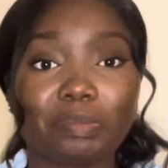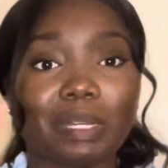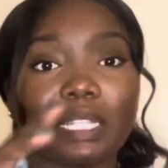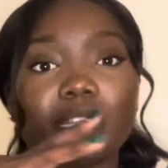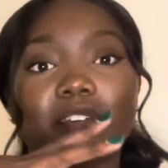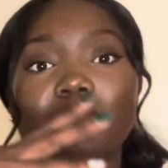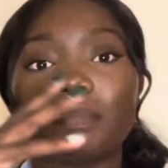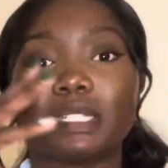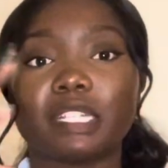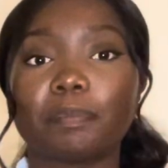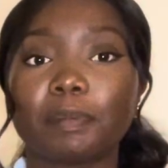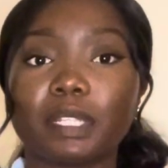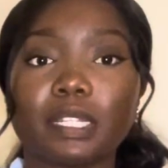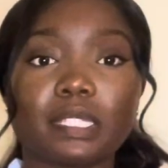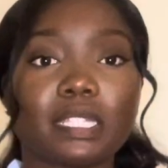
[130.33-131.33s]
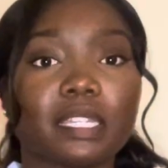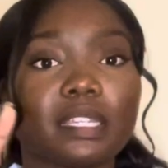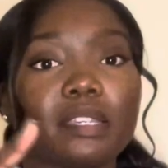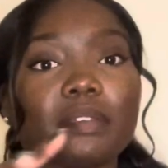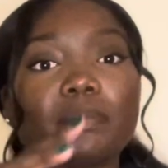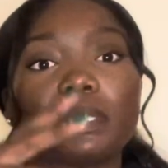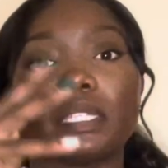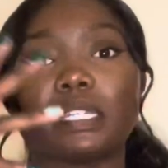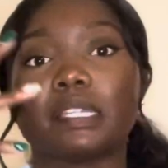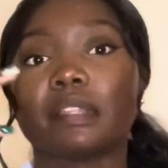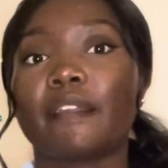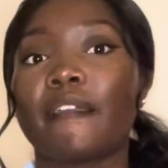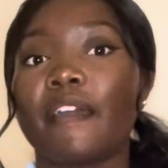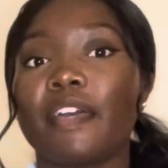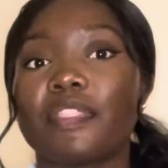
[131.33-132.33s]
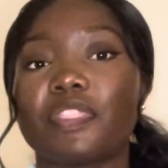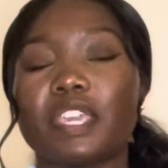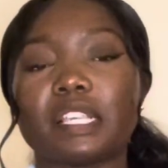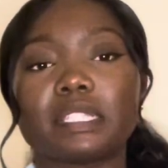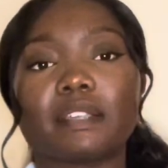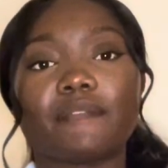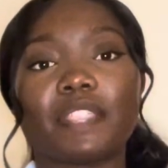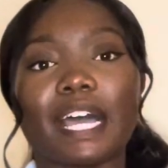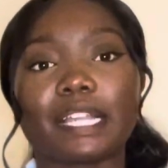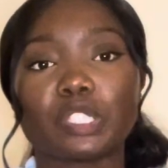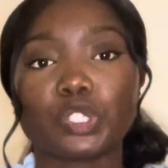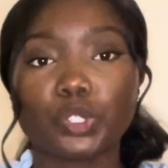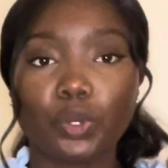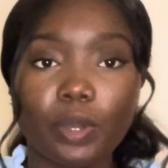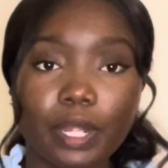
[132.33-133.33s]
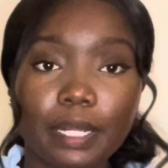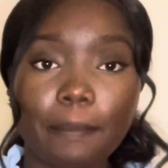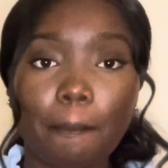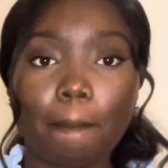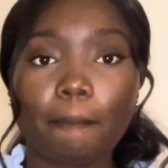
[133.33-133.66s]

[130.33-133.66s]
I love manipulatives and things of that sort.